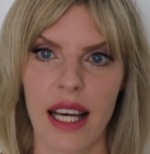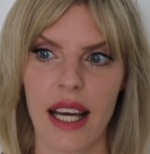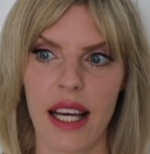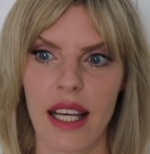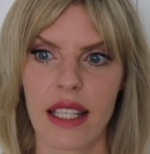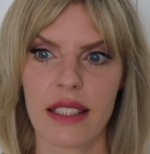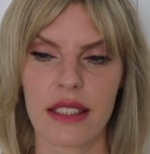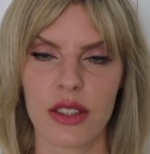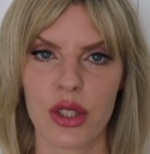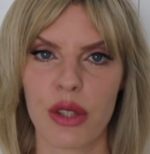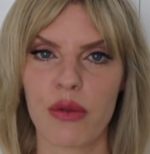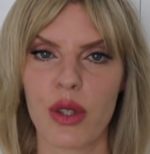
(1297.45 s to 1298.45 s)
and
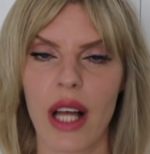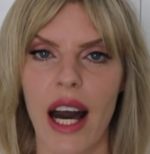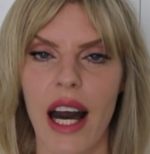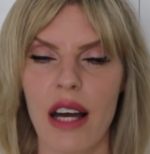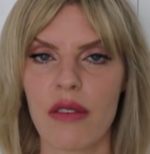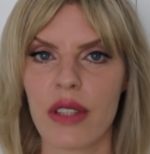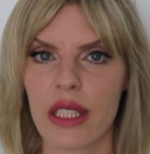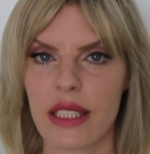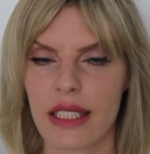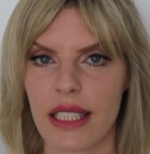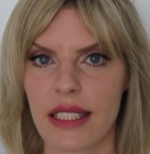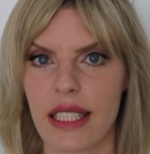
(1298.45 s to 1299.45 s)
she will either
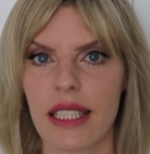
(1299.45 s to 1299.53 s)
set